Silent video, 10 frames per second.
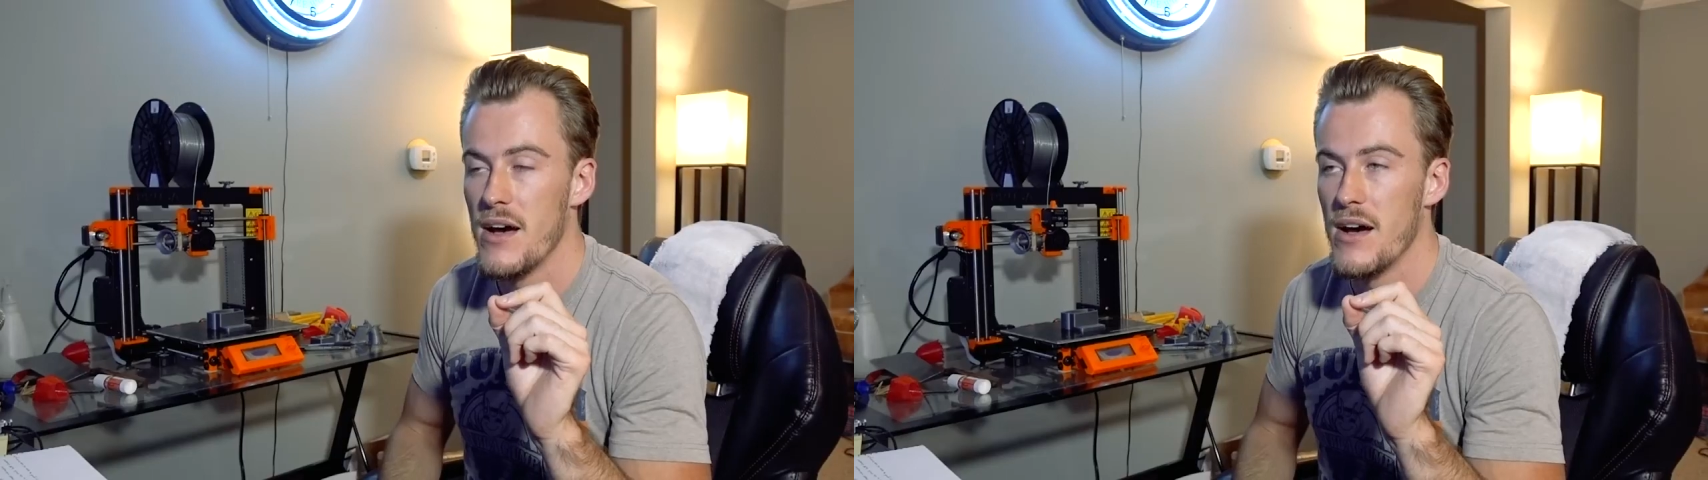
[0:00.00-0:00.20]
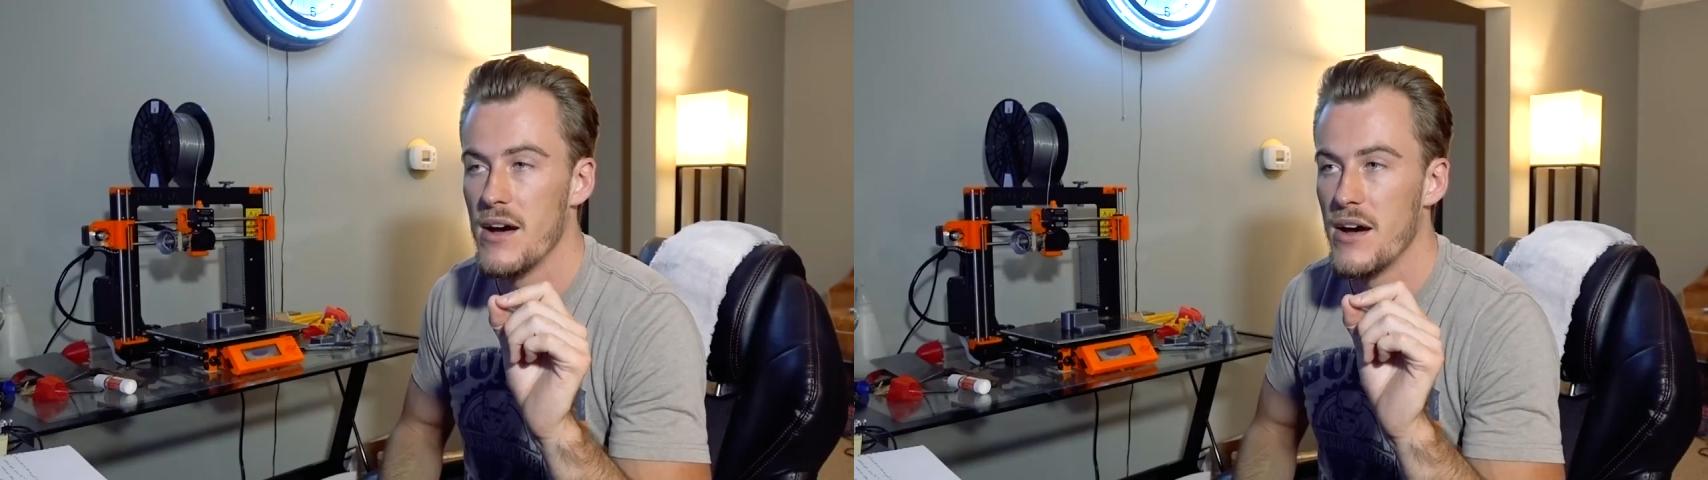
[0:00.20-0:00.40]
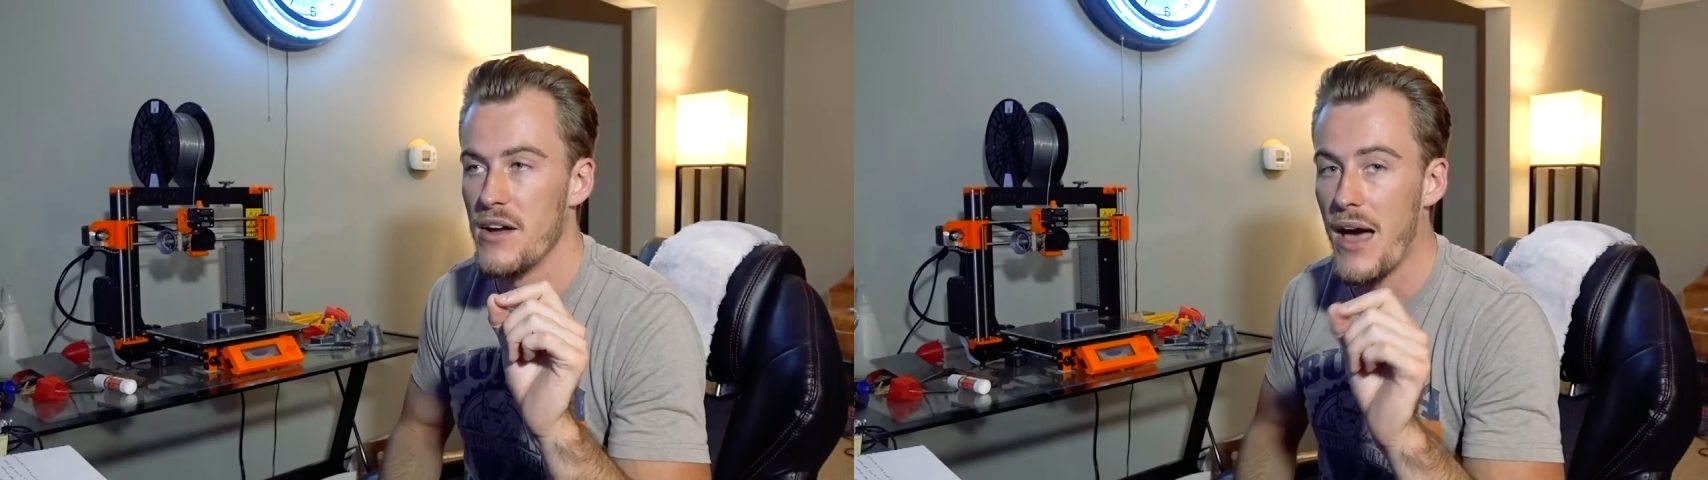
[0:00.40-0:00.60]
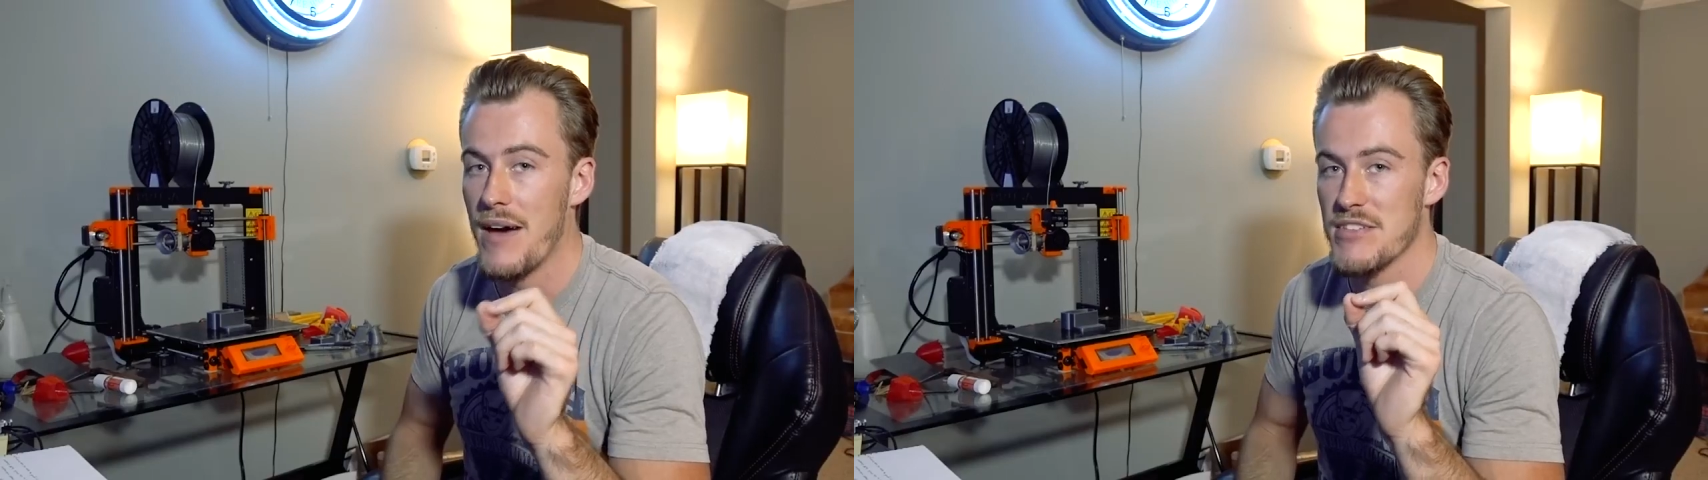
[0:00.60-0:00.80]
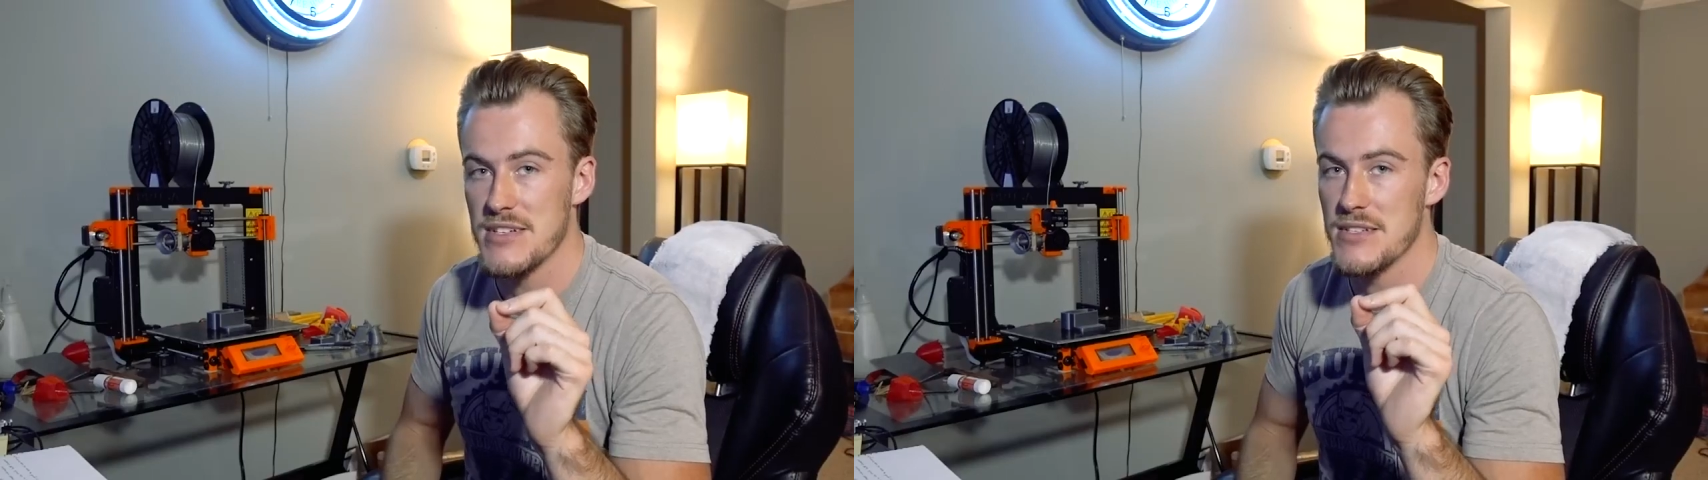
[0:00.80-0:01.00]
a
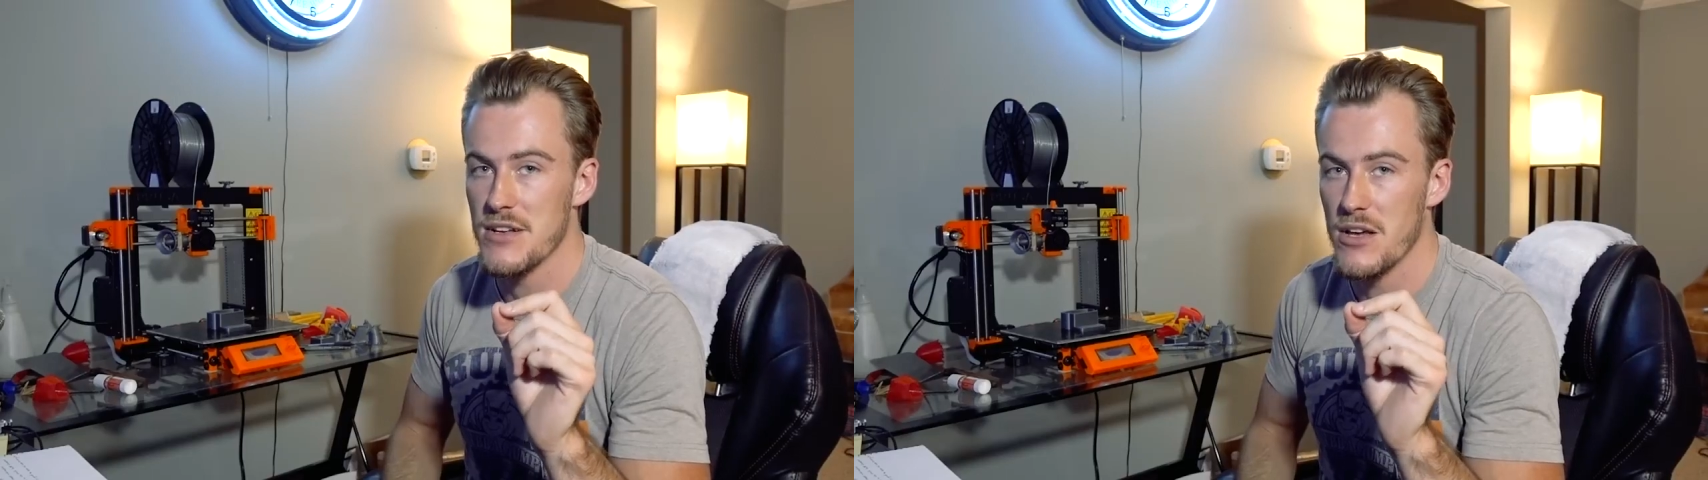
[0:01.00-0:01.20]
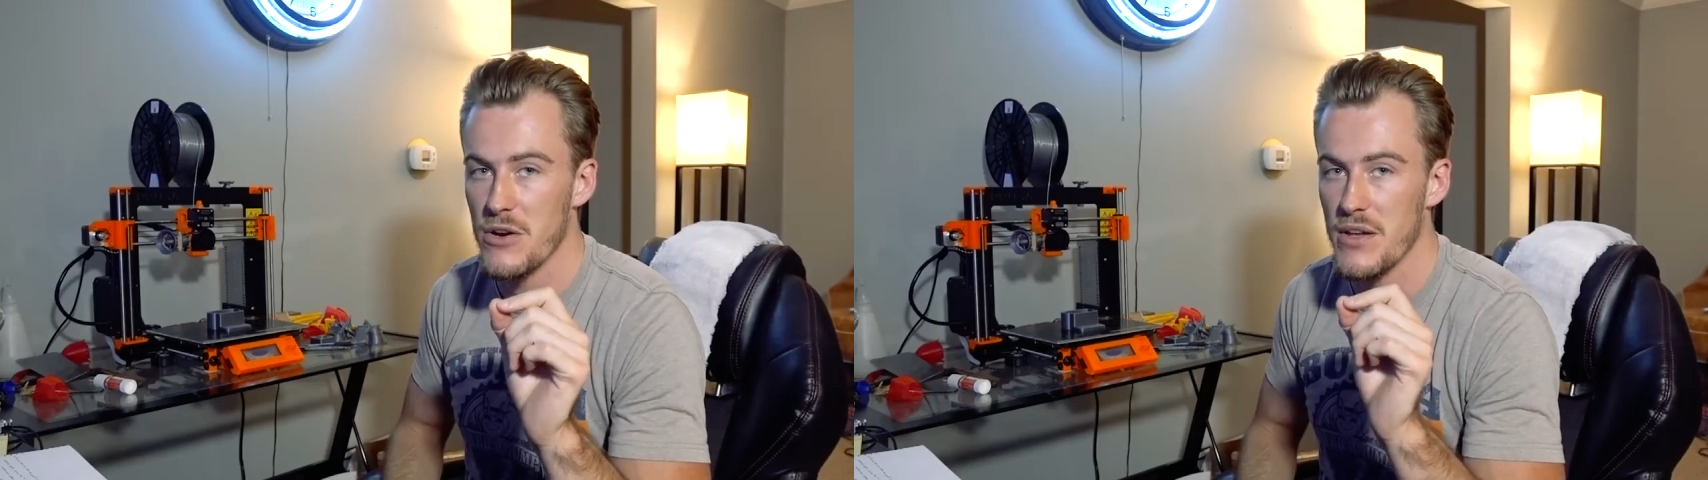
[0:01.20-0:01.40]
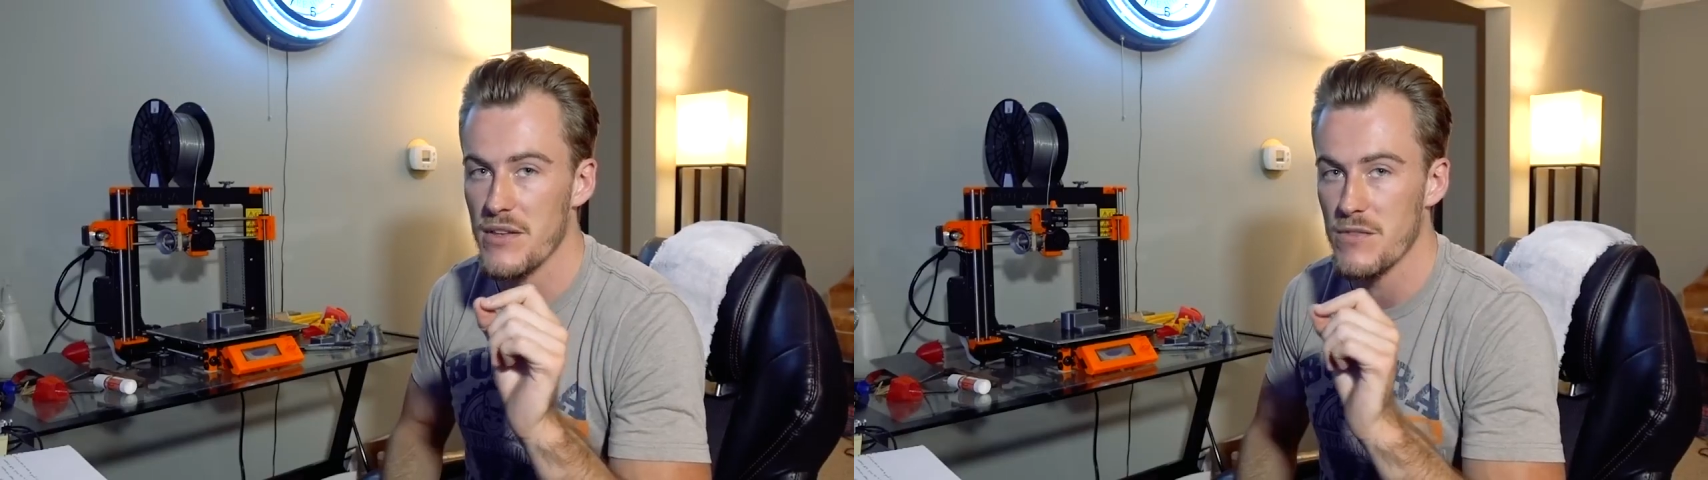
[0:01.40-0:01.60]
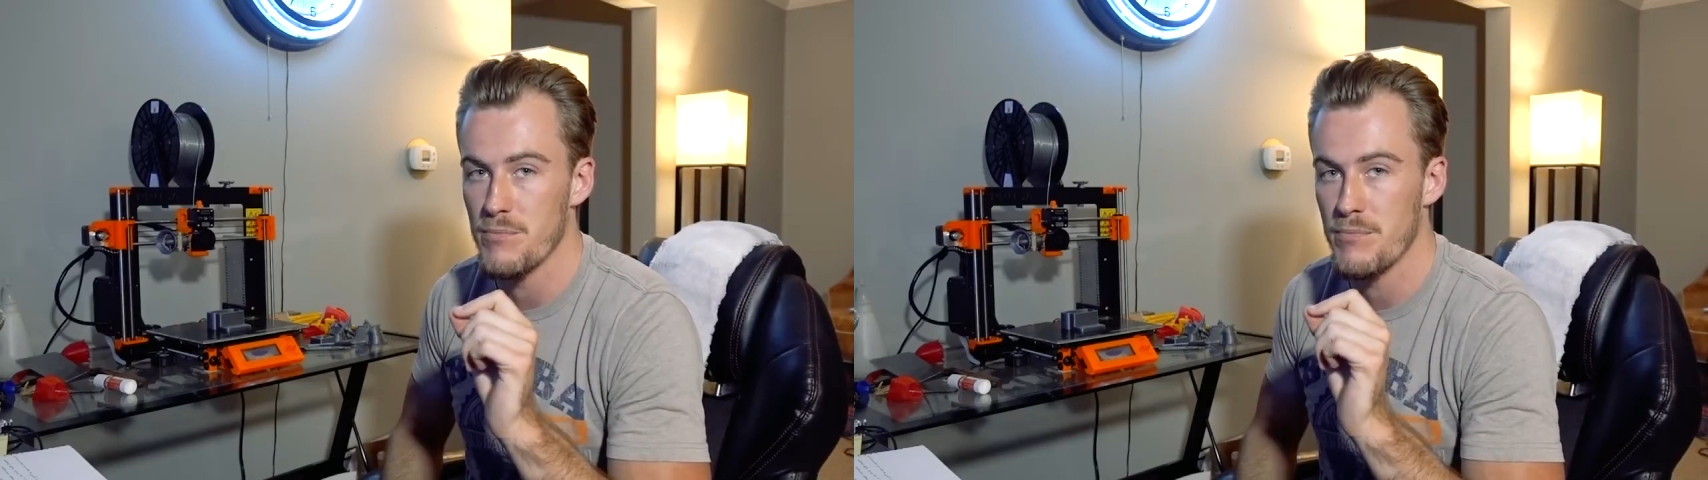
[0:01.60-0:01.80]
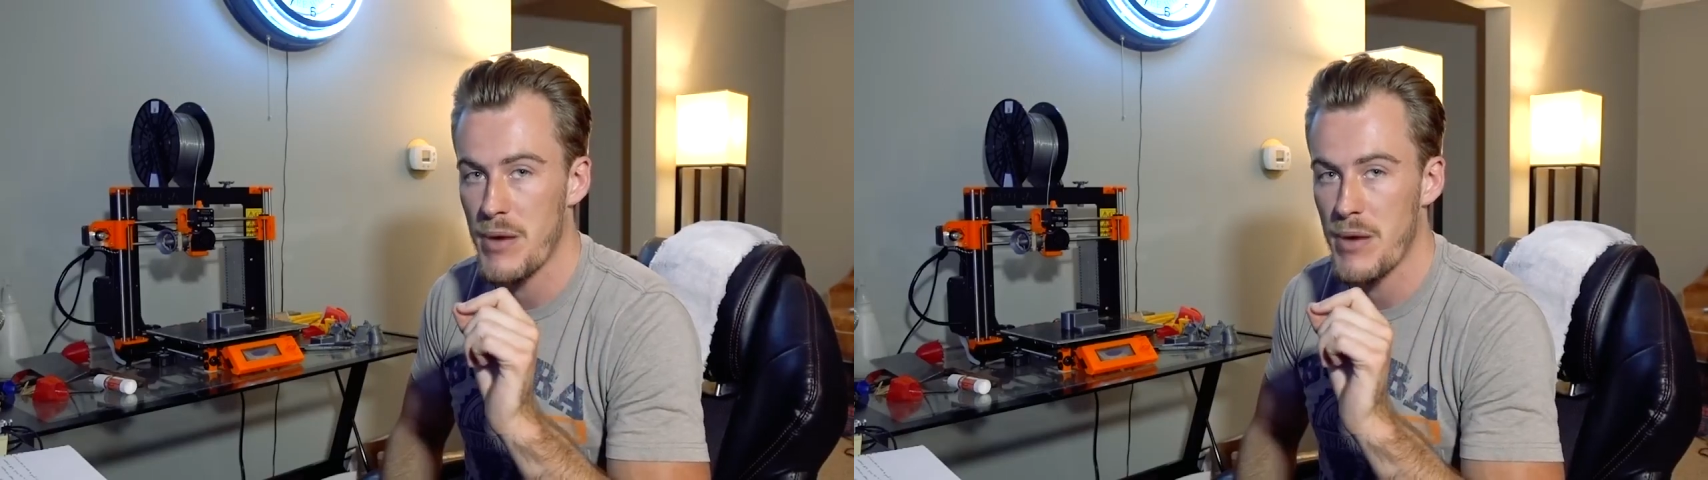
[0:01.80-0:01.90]
novice needs to know is